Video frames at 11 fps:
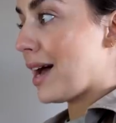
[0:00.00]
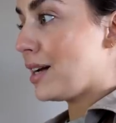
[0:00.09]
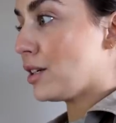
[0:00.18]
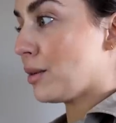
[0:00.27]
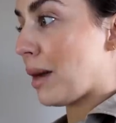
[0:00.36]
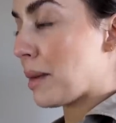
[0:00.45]
and
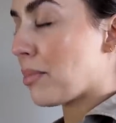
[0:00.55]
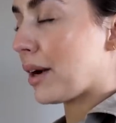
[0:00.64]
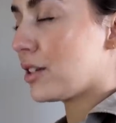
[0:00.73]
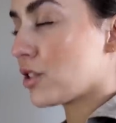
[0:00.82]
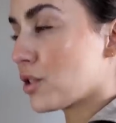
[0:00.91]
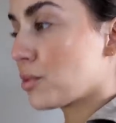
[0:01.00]
my
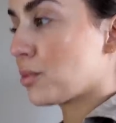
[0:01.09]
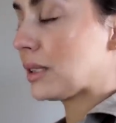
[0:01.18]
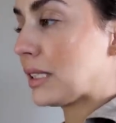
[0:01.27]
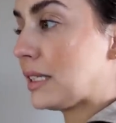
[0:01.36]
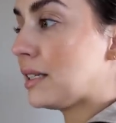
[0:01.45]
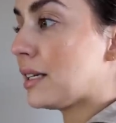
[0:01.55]
brain just
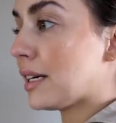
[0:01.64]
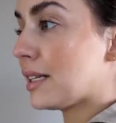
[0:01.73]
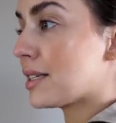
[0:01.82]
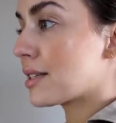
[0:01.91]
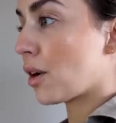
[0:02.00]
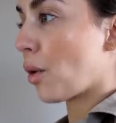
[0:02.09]
really
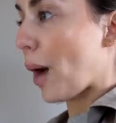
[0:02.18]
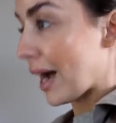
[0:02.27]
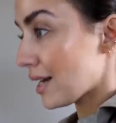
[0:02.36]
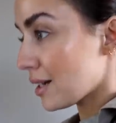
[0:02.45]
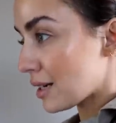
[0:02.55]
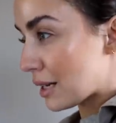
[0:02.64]
needs
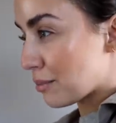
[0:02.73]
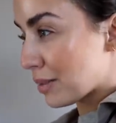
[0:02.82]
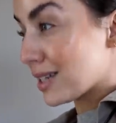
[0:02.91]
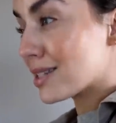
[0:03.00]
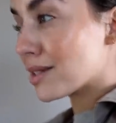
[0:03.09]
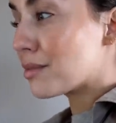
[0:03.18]
quiet and peace